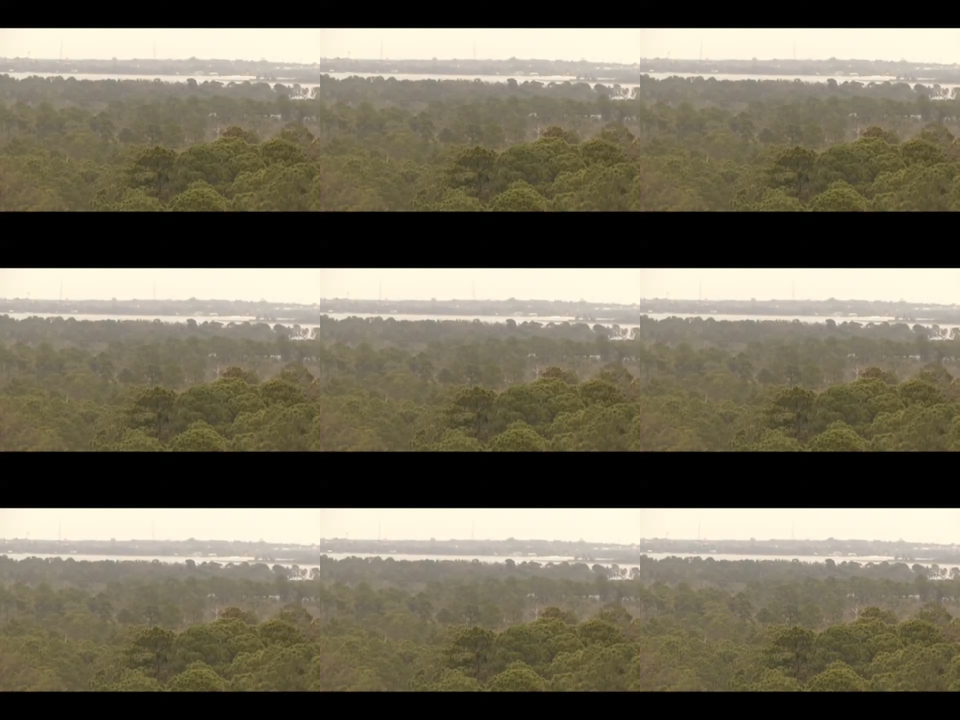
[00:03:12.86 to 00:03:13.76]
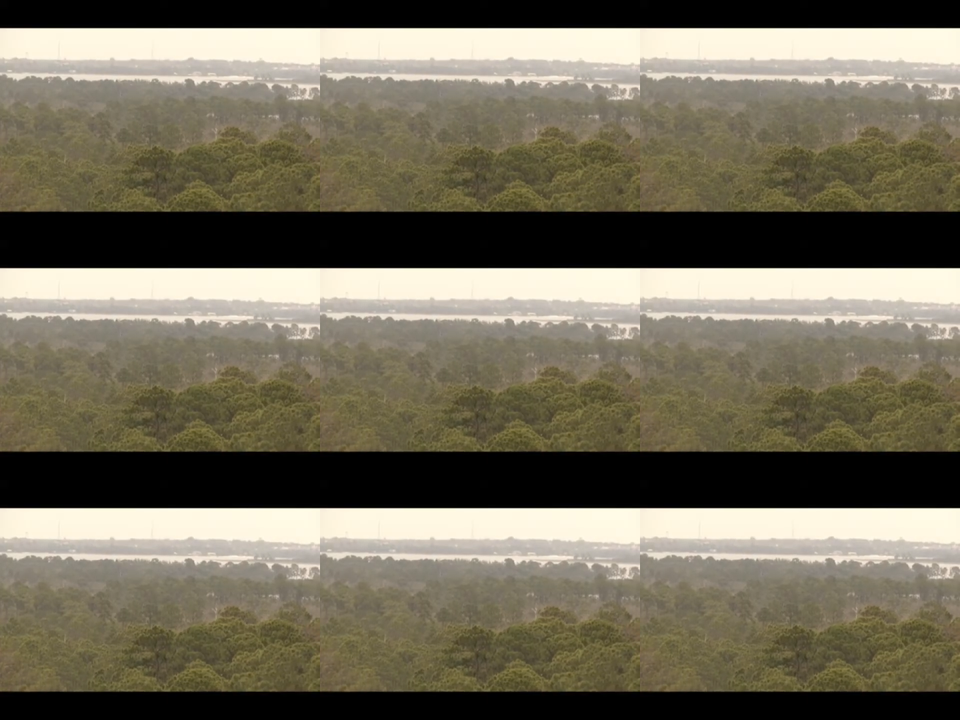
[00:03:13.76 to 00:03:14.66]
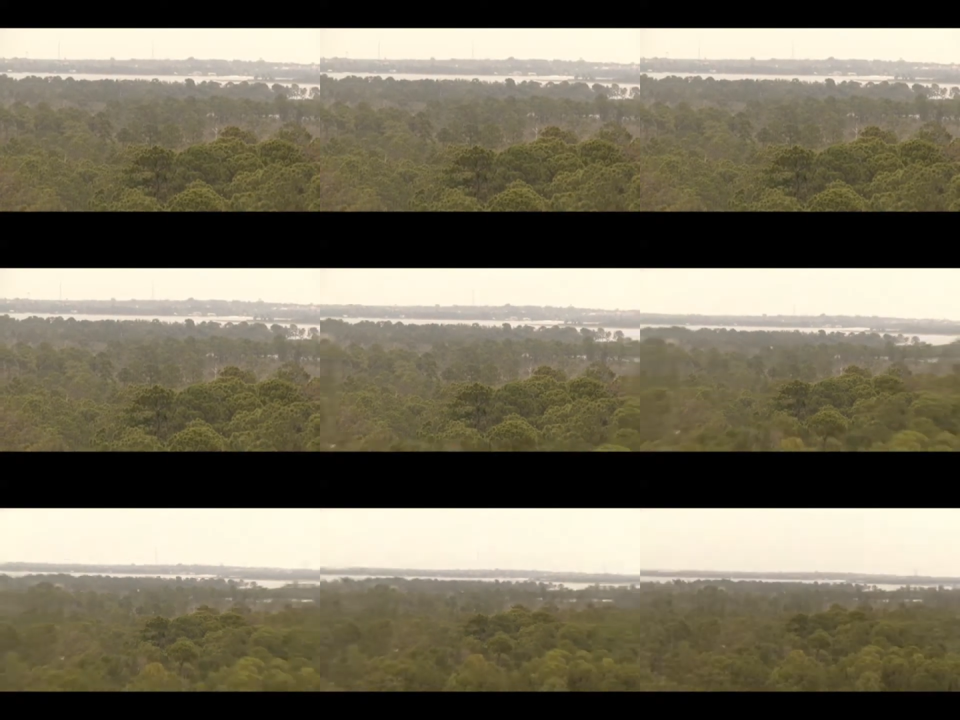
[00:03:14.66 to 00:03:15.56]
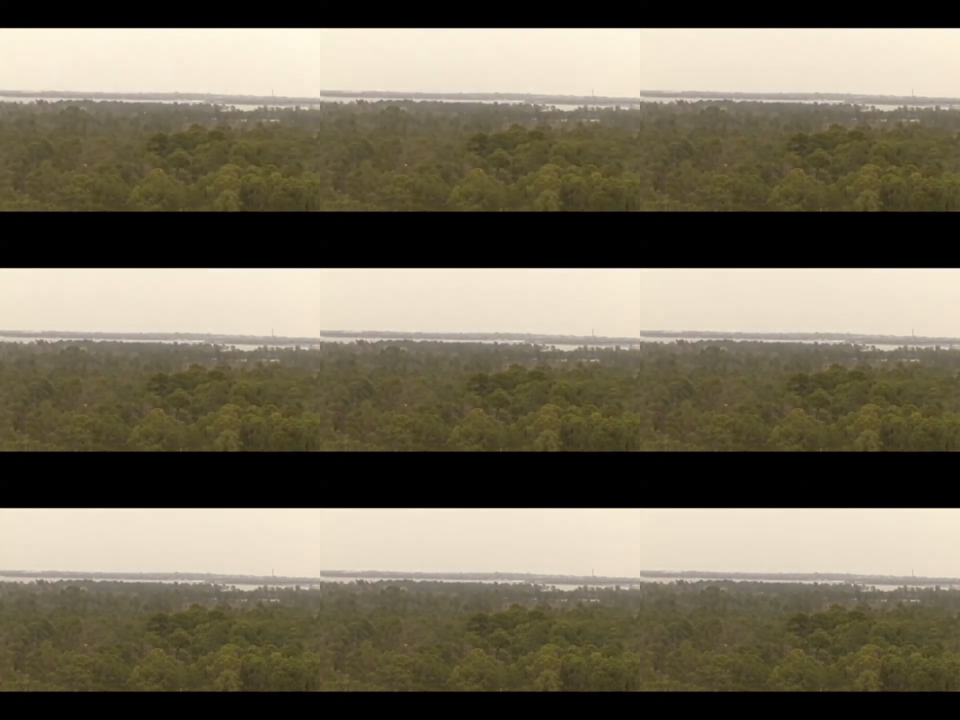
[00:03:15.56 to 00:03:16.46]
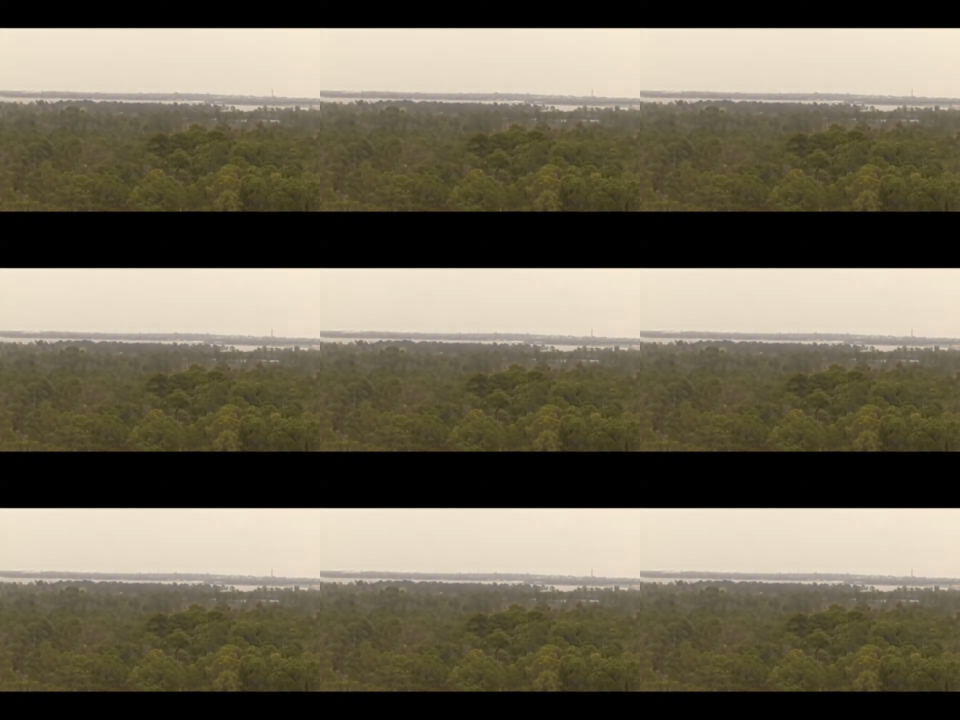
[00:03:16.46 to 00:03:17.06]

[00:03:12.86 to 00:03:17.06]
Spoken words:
(no speaker visible)